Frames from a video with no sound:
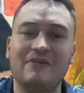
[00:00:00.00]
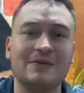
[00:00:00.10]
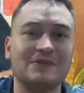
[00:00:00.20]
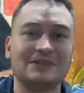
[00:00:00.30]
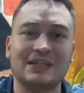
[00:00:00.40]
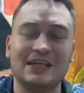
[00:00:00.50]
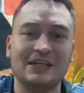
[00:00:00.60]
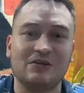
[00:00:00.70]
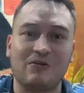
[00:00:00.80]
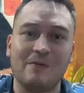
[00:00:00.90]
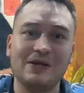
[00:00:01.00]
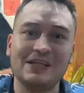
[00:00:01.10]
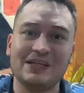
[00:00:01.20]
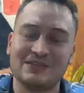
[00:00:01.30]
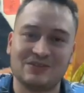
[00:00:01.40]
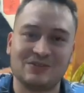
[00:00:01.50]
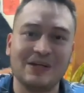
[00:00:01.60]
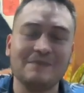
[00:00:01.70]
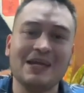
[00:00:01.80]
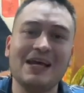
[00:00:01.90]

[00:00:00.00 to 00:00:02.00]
famous in Roman history.